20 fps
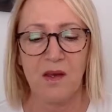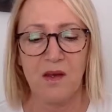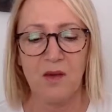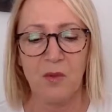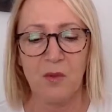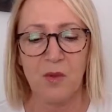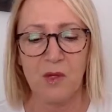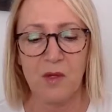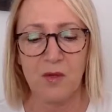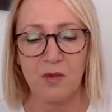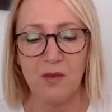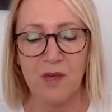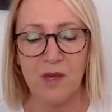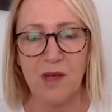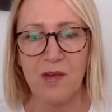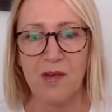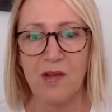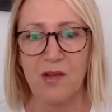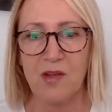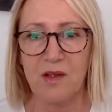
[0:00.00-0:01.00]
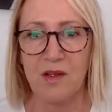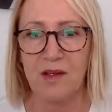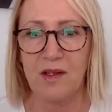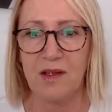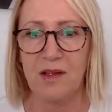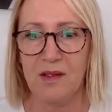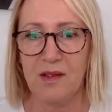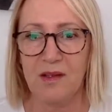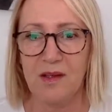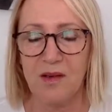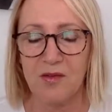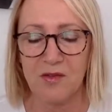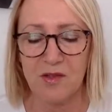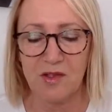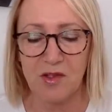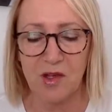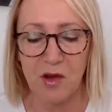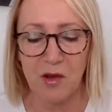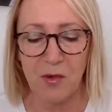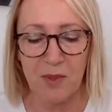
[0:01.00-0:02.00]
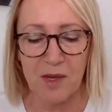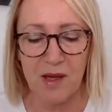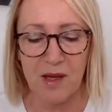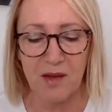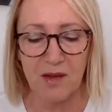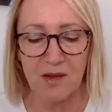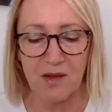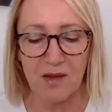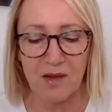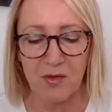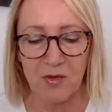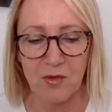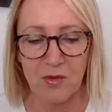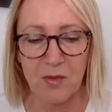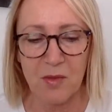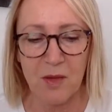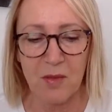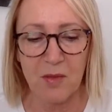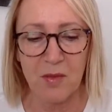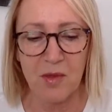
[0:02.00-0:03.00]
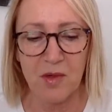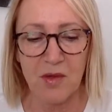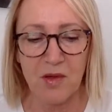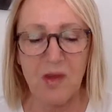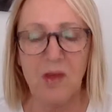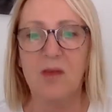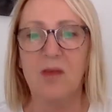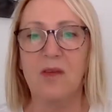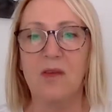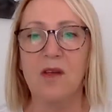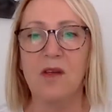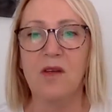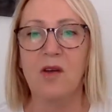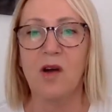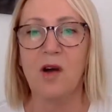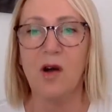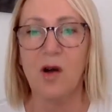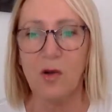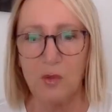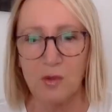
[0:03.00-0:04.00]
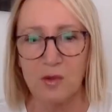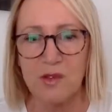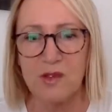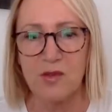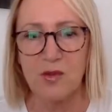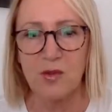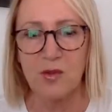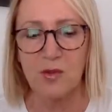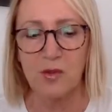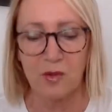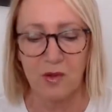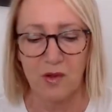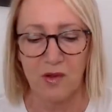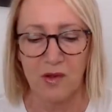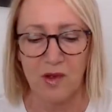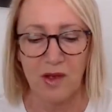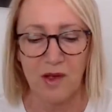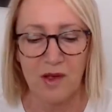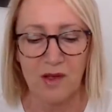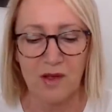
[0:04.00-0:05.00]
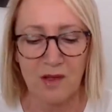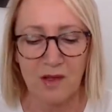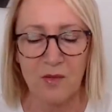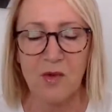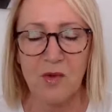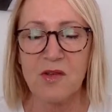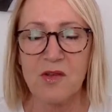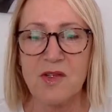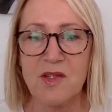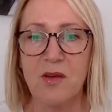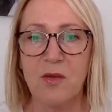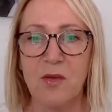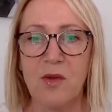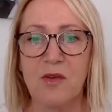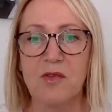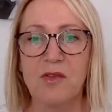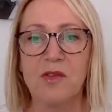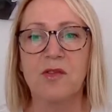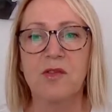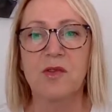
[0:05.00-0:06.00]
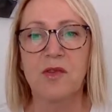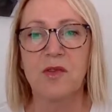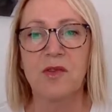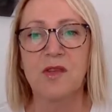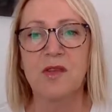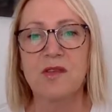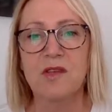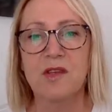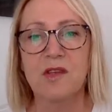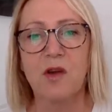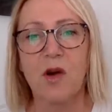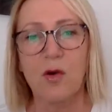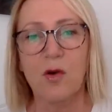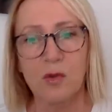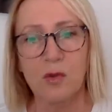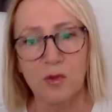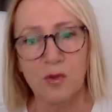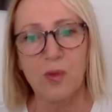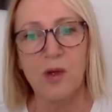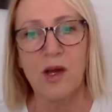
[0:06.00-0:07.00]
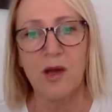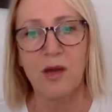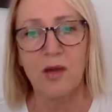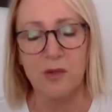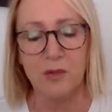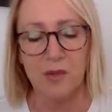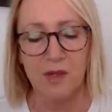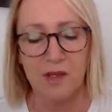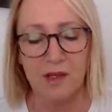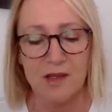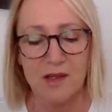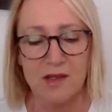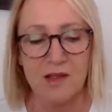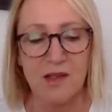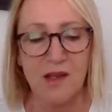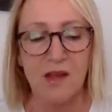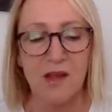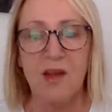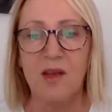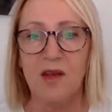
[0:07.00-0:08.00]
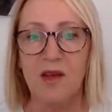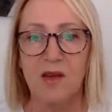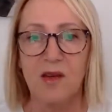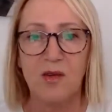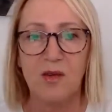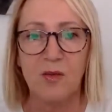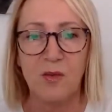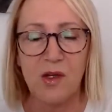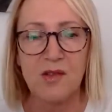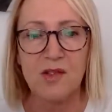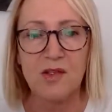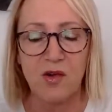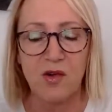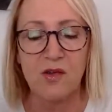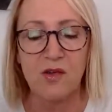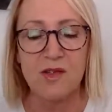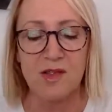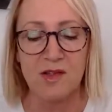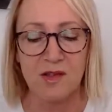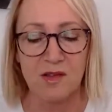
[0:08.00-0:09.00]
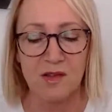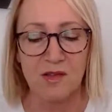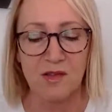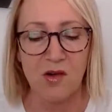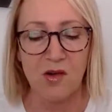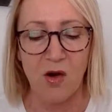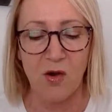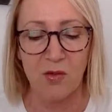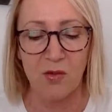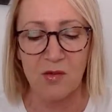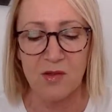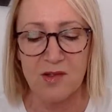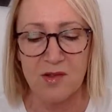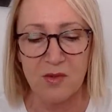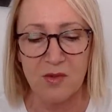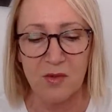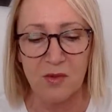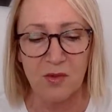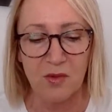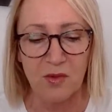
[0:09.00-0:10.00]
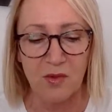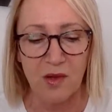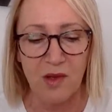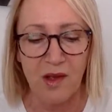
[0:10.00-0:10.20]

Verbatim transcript: we regularly have to go back and remember the old school. Now, I'm not saying we have to do things the old way, but when I say it's considered old school